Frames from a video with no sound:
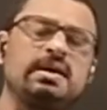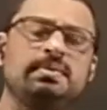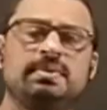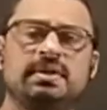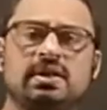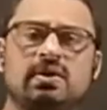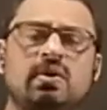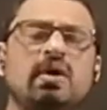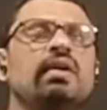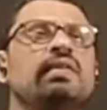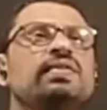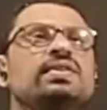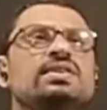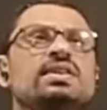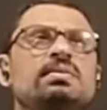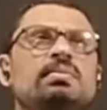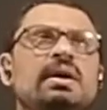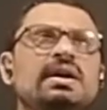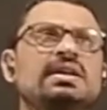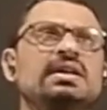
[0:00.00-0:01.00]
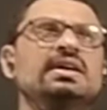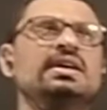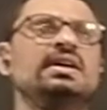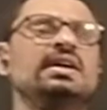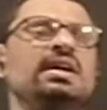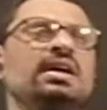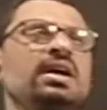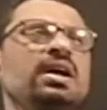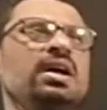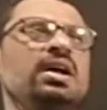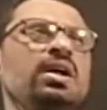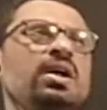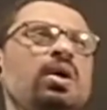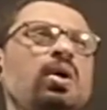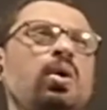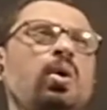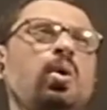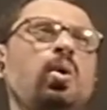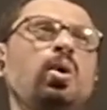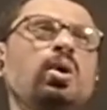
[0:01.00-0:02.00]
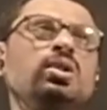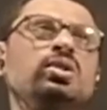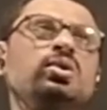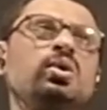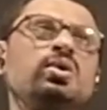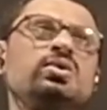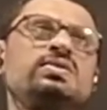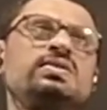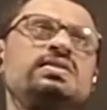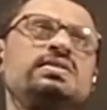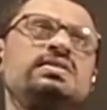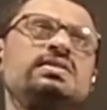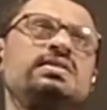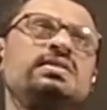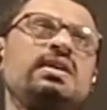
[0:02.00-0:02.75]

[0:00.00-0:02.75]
can be the coefficient, but all those